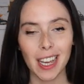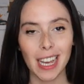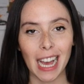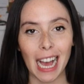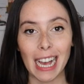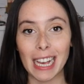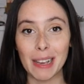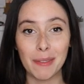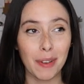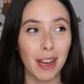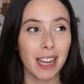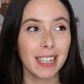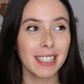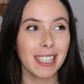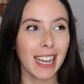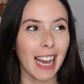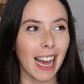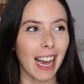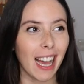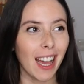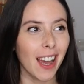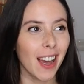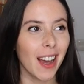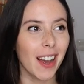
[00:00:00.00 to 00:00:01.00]
In fact,
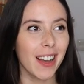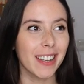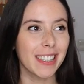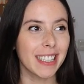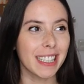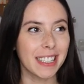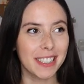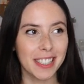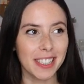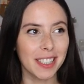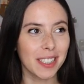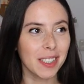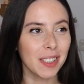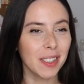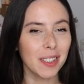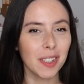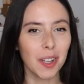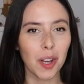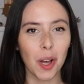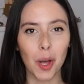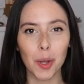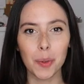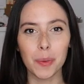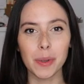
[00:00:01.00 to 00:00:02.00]
I
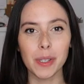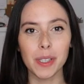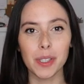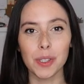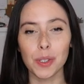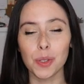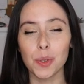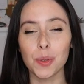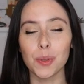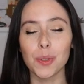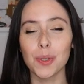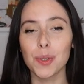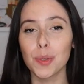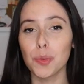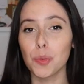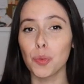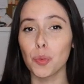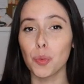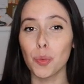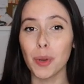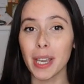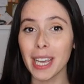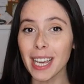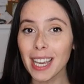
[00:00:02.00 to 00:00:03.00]
still always use
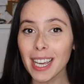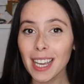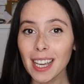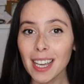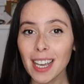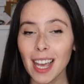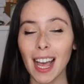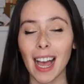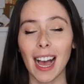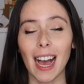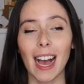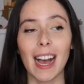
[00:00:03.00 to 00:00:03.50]
we